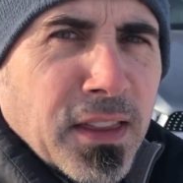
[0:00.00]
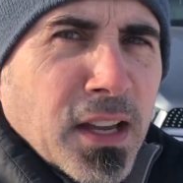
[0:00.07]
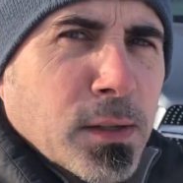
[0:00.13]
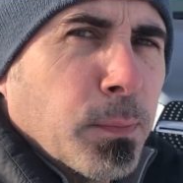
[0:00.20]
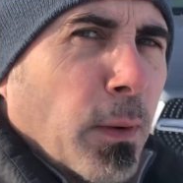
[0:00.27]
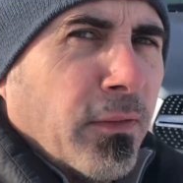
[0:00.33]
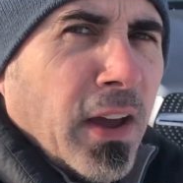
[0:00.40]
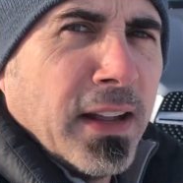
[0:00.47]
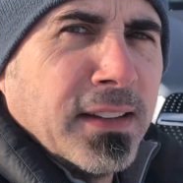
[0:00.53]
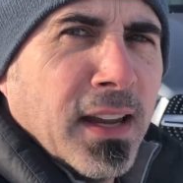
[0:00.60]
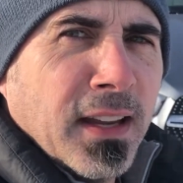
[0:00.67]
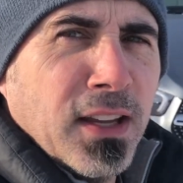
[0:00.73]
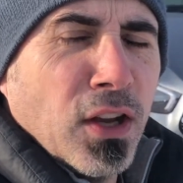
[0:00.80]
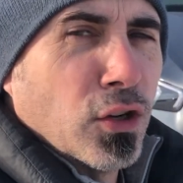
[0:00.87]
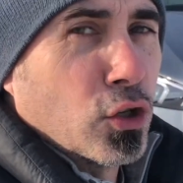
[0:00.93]
Thus
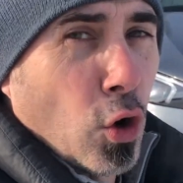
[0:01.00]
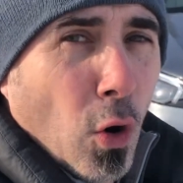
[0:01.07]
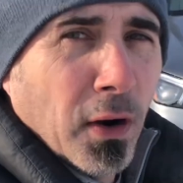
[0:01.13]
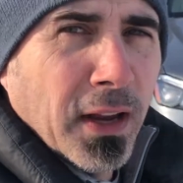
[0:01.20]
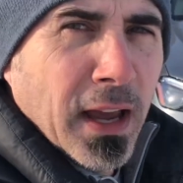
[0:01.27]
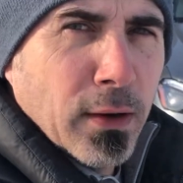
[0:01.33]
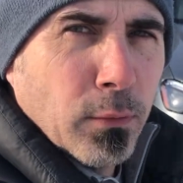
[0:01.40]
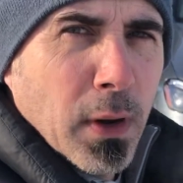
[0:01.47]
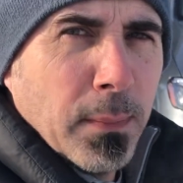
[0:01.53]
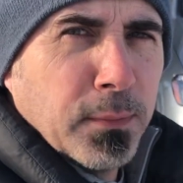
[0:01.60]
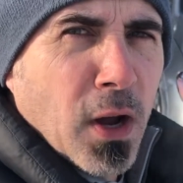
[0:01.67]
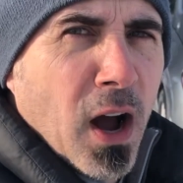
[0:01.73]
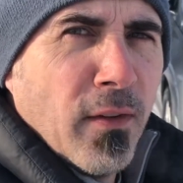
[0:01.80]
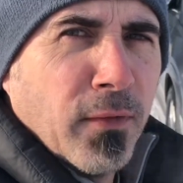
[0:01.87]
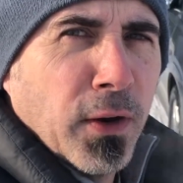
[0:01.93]
preventing your door getting ripped
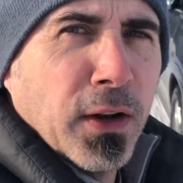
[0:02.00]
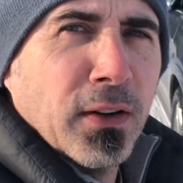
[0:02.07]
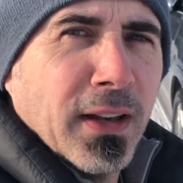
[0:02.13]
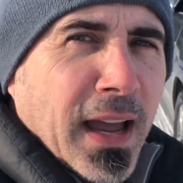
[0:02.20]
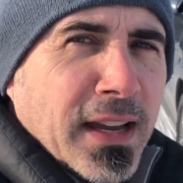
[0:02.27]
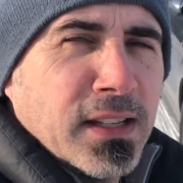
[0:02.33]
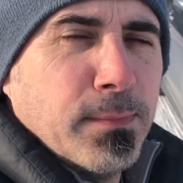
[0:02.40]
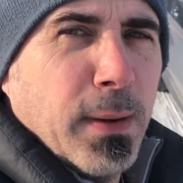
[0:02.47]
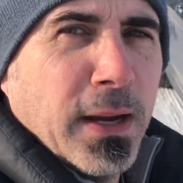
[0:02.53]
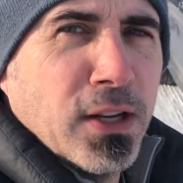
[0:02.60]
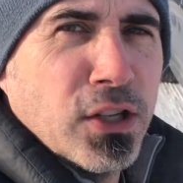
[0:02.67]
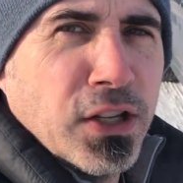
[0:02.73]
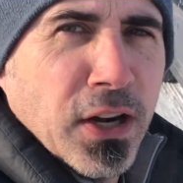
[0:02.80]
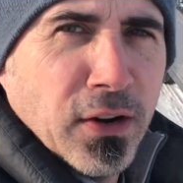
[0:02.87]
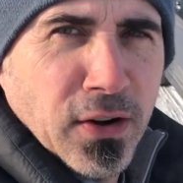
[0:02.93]
off or your legs being
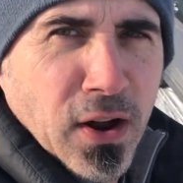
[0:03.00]
sheared